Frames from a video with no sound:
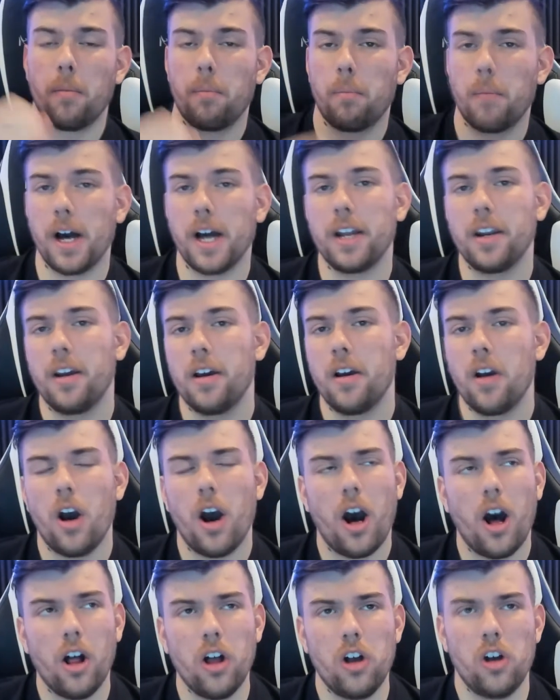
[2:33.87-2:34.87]
but
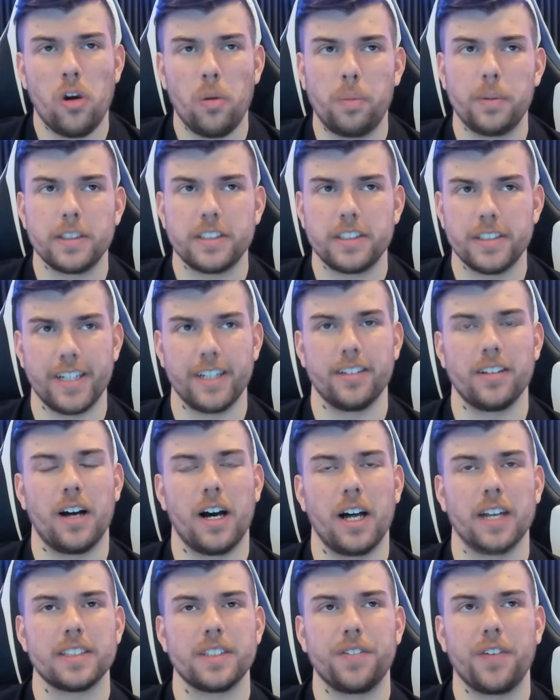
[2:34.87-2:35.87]
all hope is not
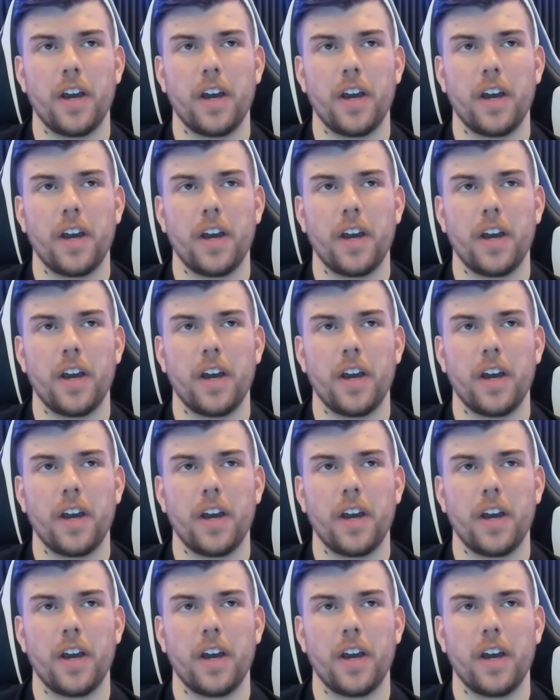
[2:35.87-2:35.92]
lost.